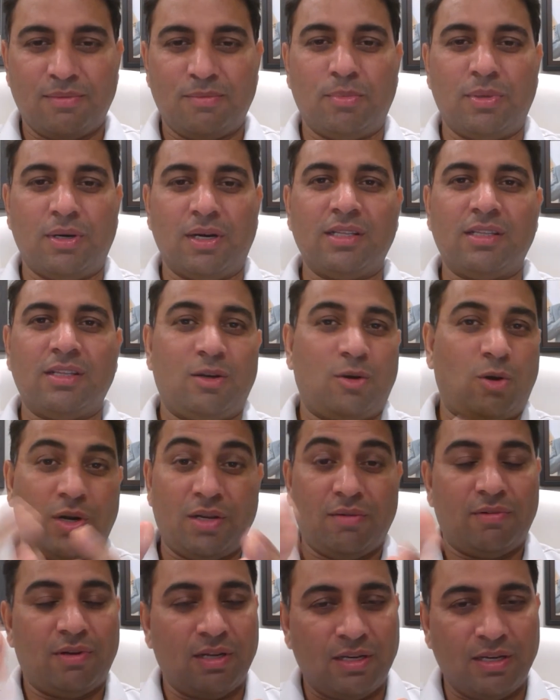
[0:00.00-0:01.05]
birth, not
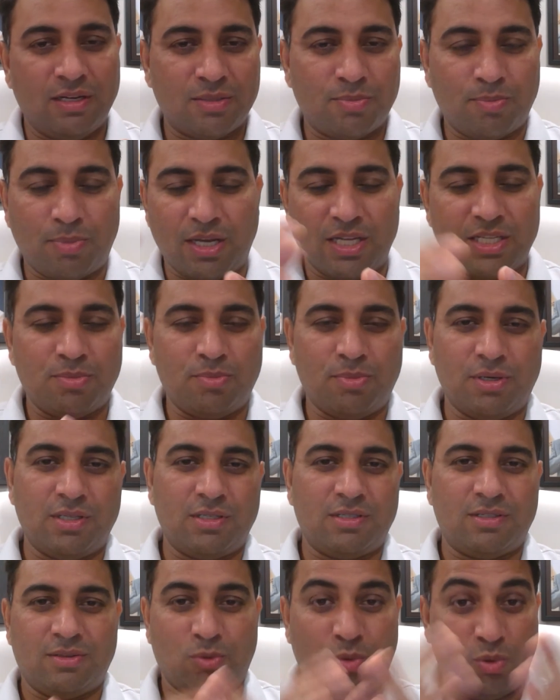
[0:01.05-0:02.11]
even in his past
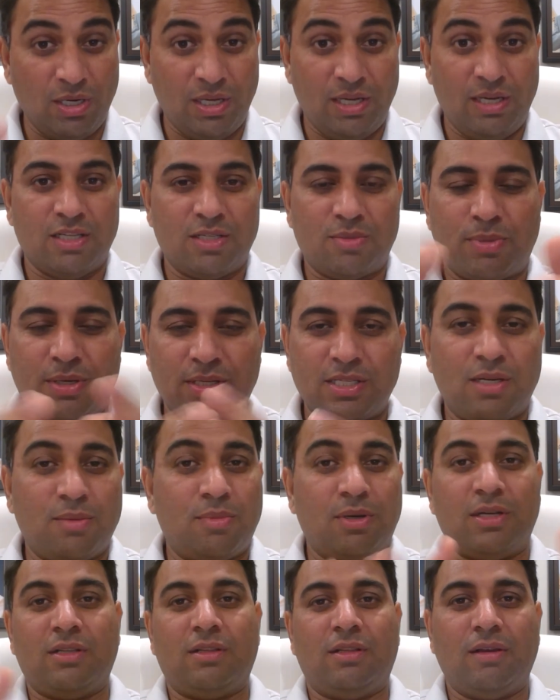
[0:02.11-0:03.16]
births, only in his present
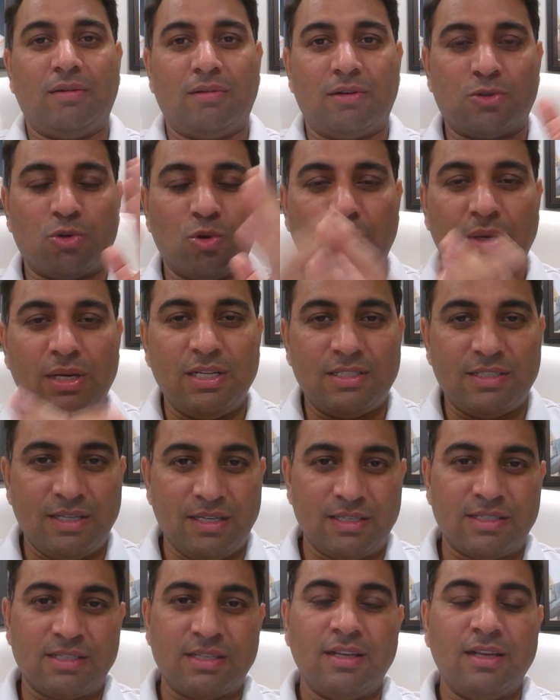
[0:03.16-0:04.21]
birth there were so many
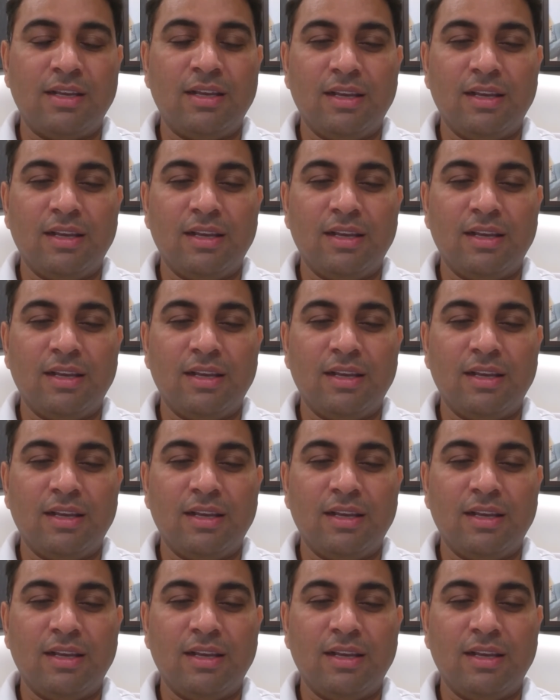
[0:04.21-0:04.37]
sins